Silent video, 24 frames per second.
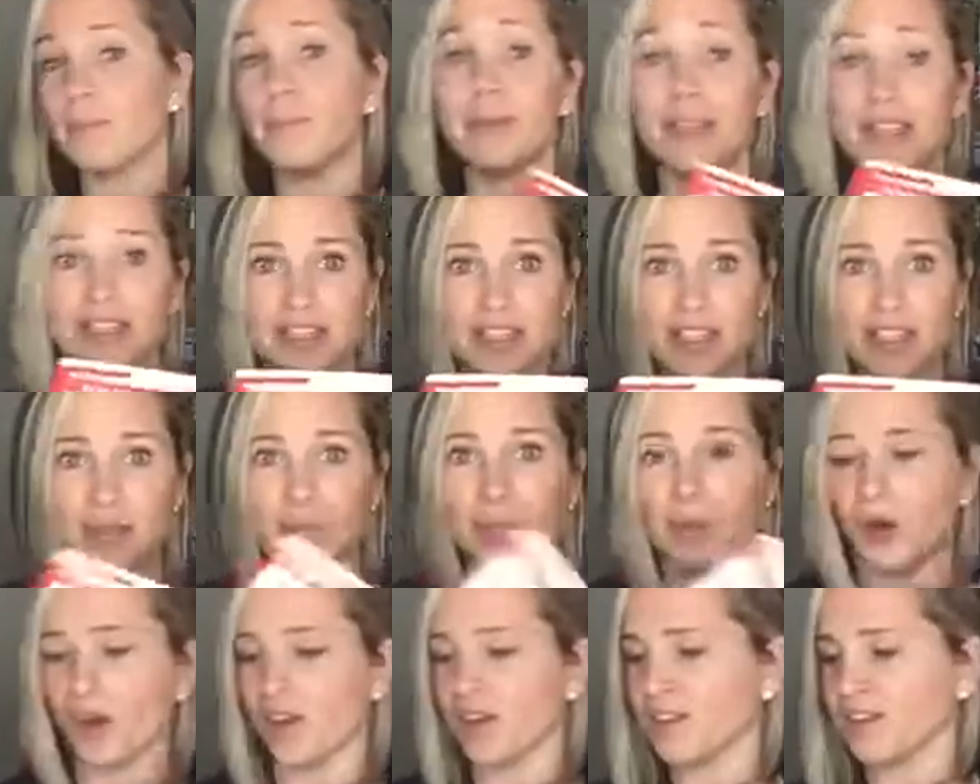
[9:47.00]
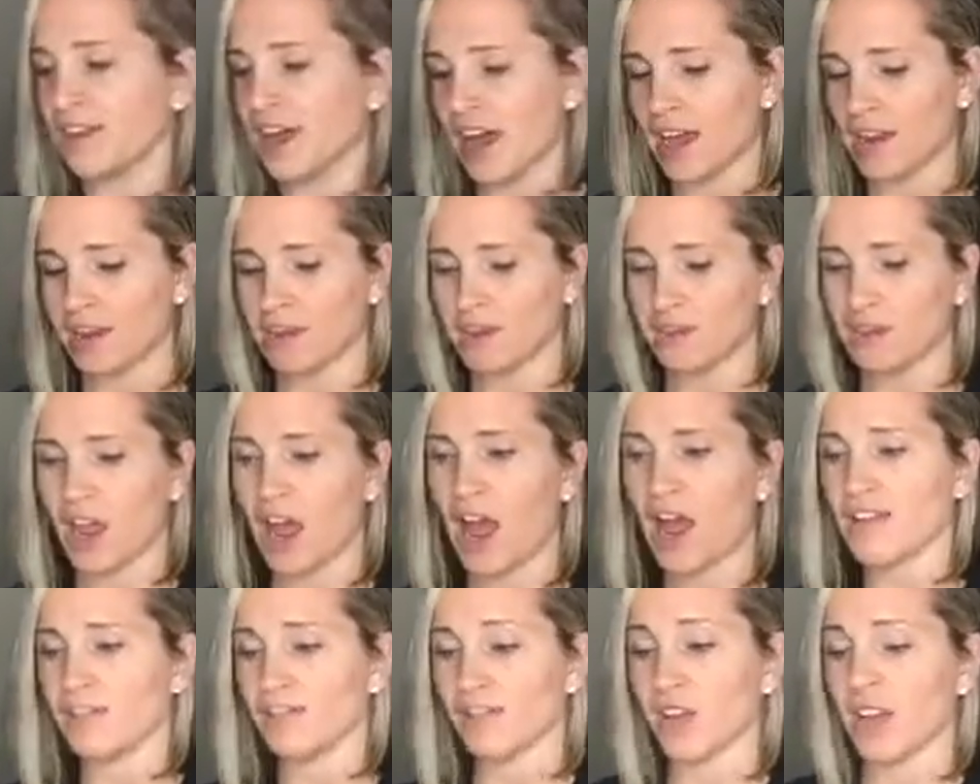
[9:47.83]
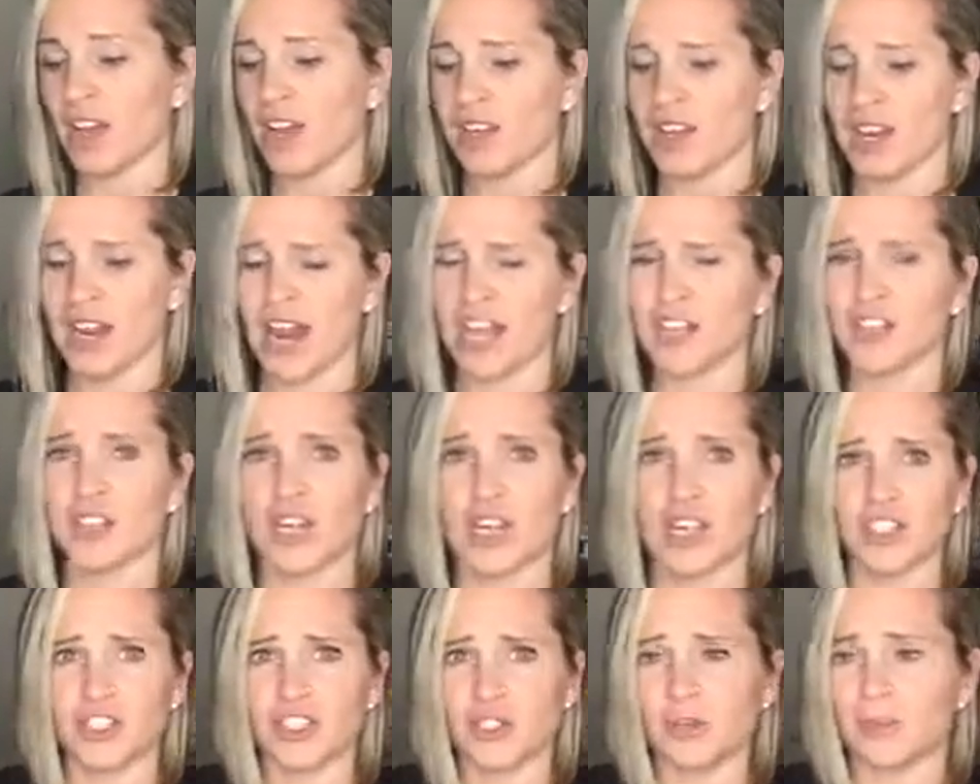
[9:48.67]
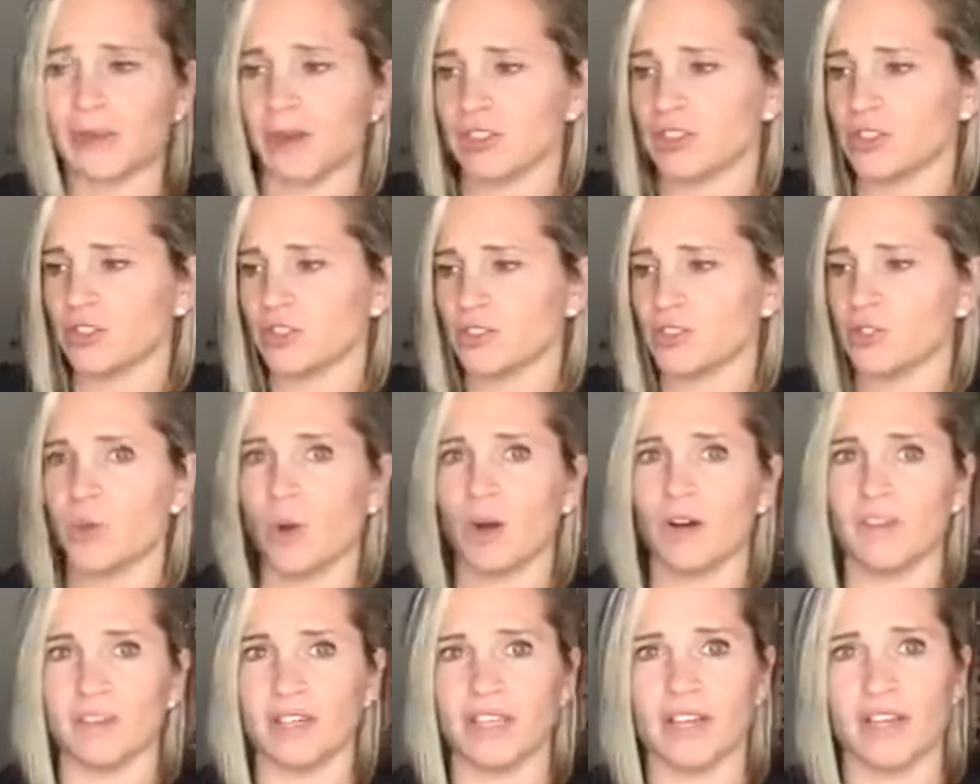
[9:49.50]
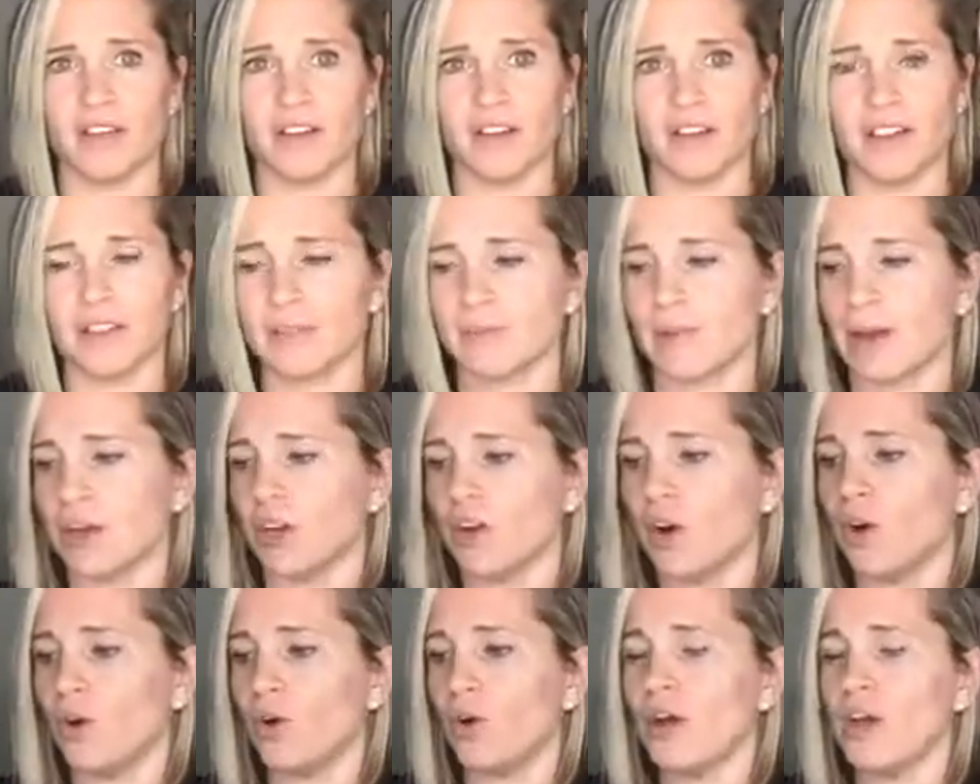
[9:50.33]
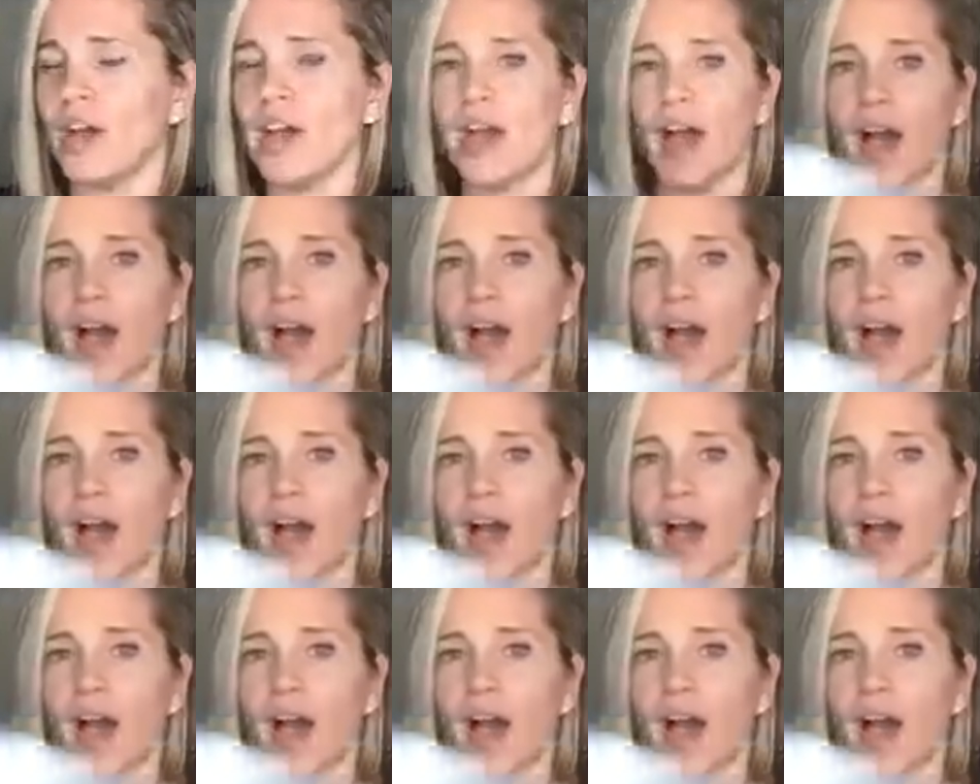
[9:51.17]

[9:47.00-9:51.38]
business book that I've read, and I try to do about 12 a year. That's my goal.